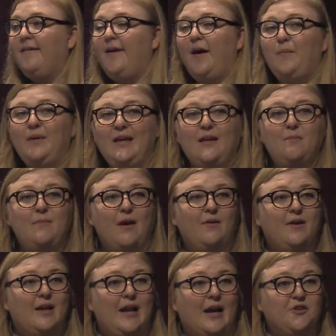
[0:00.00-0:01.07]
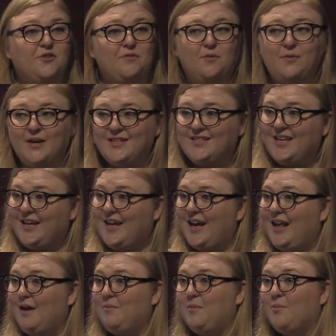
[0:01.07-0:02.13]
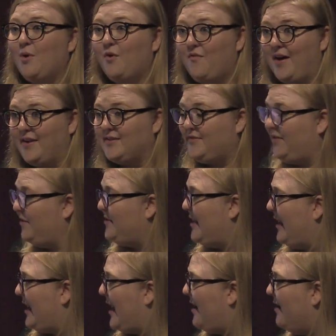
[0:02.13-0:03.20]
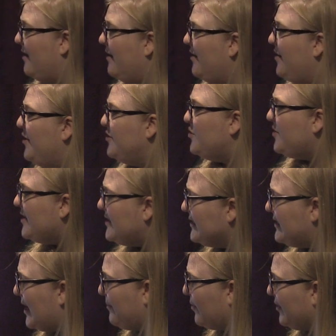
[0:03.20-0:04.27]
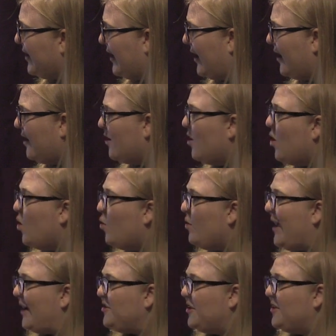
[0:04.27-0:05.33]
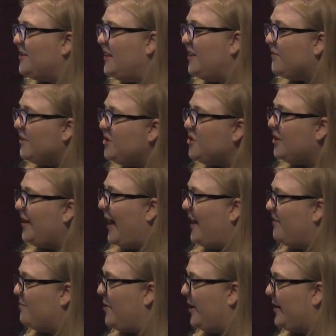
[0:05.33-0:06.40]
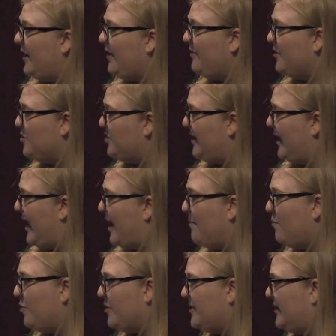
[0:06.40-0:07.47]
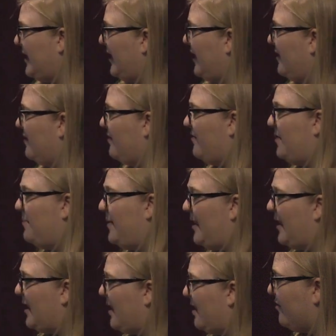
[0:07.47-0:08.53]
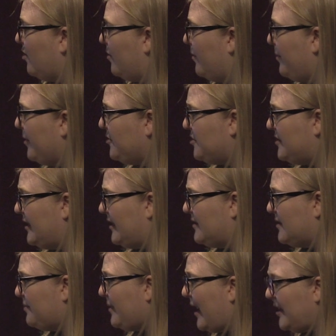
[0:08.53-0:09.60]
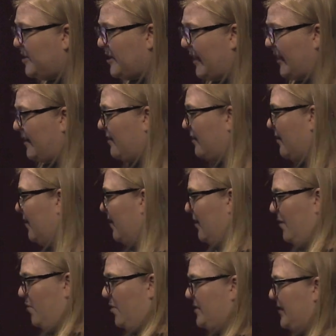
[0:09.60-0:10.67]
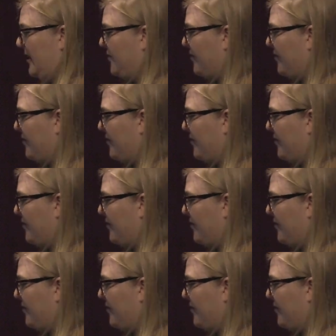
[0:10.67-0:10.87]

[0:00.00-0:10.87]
how many inbound connection requests they get, how many profiles views they get. So in this example here, we actually are seeing the regional head of marketing for GM. We're seeing the VP global purchasing and supply chain. We're seeing